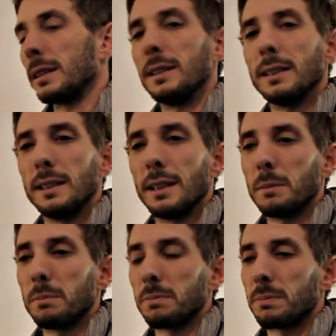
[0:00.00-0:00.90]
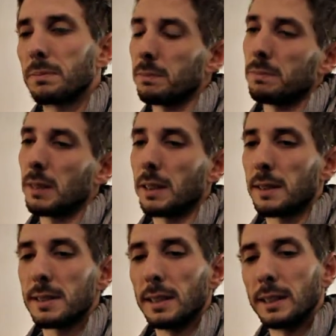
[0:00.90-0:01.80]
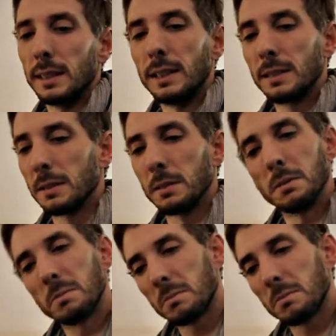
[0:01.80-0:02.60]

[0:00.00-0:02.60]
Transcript: Uh, I've had this idea to